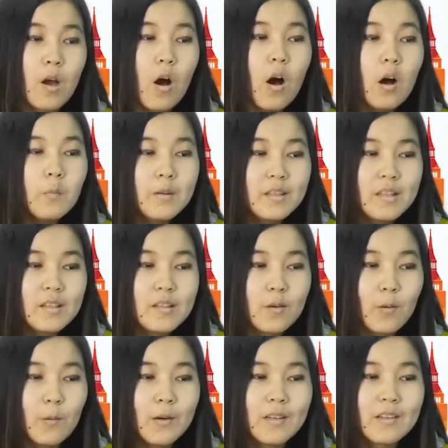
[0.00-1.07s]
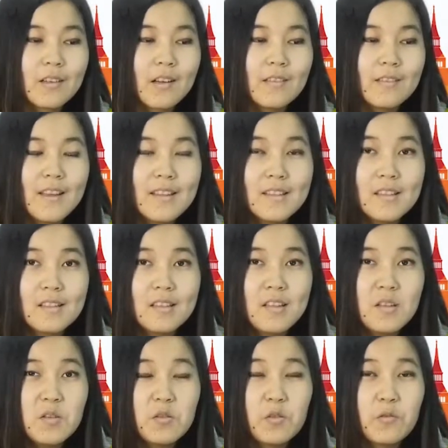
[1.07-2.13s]
omitted or condensed
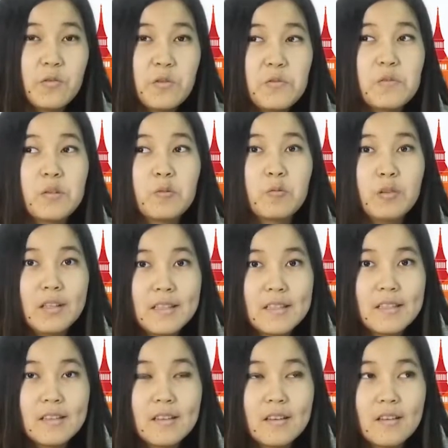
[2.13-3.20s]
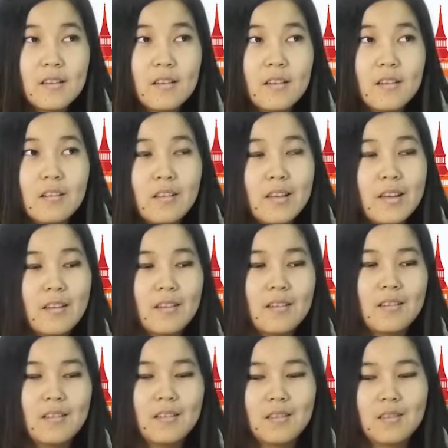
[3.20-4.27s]
into fewer words. Like
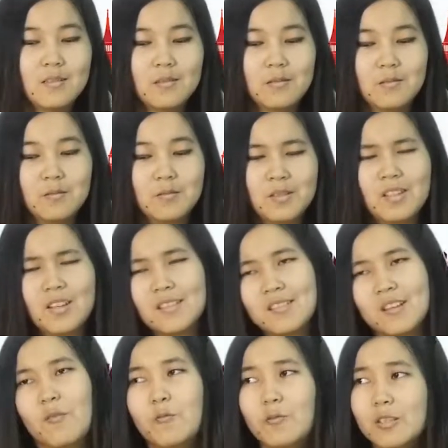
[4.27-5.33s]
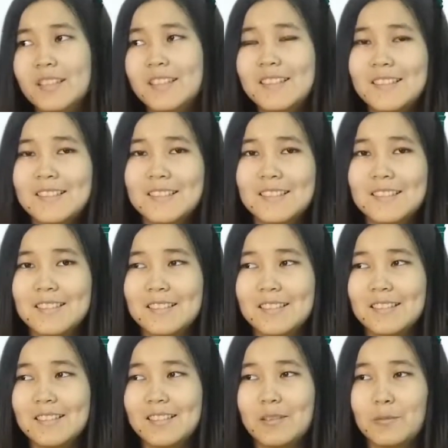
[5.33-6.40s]
there are some words,
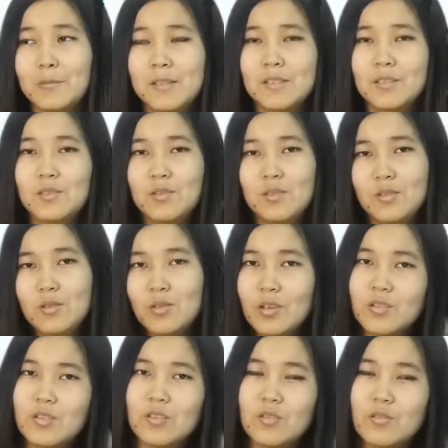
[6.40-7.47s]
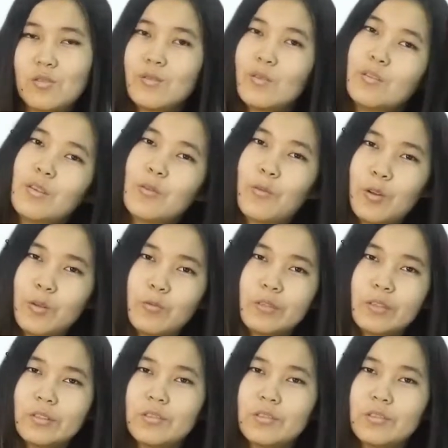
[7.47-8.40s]
but you can just use only one word to